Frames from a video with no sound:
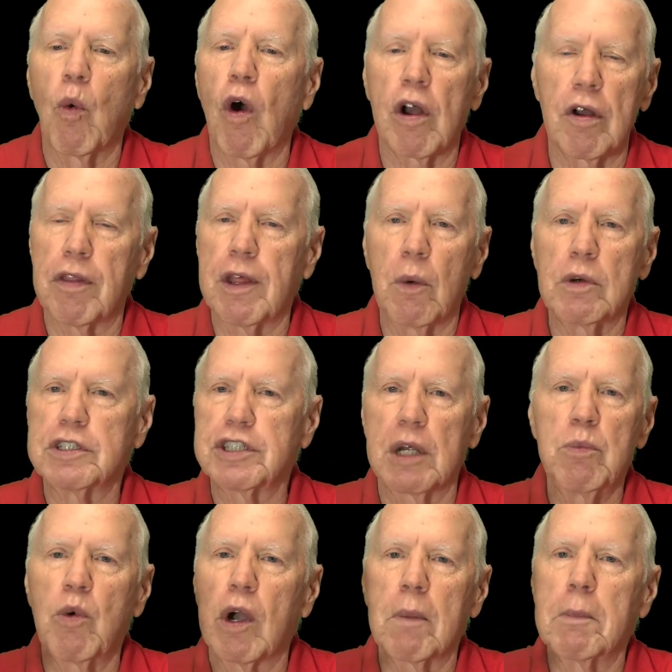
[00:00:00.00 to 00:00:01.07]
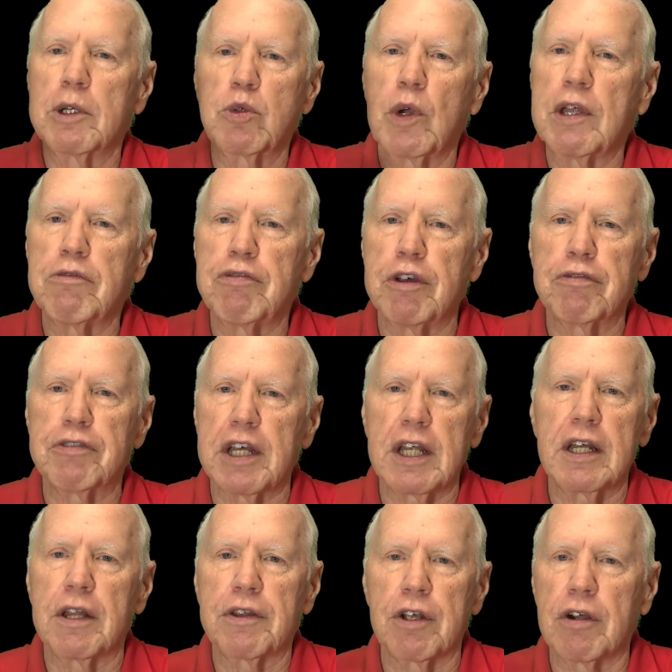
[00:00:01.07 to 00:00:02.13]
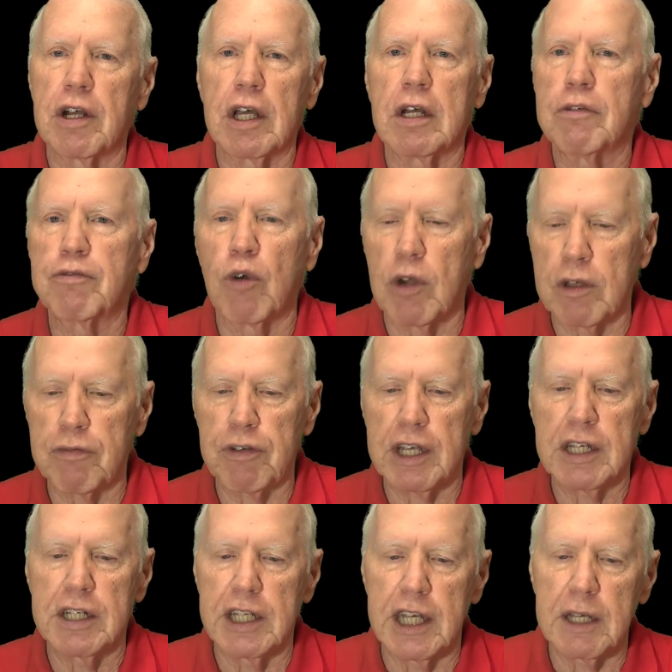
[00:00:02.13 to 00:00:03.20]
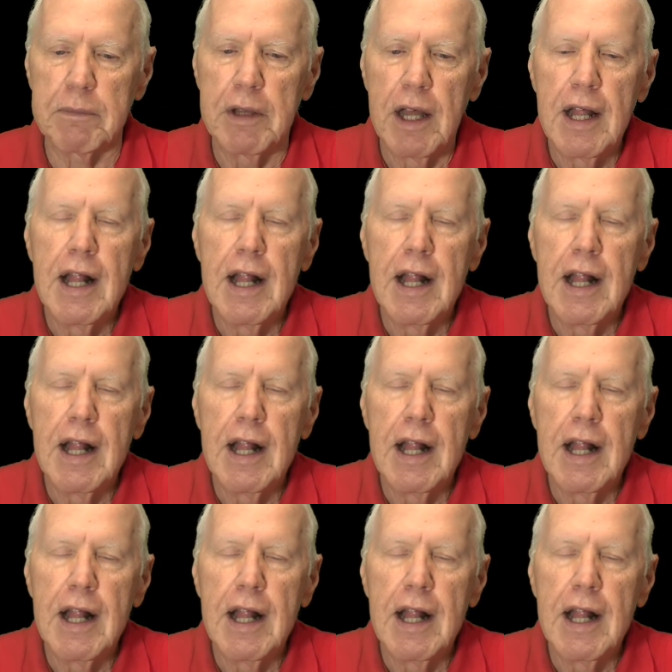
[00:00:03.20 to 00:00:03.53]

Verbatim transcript: water that was somewhere between 15 and 30 to 40 feet deep,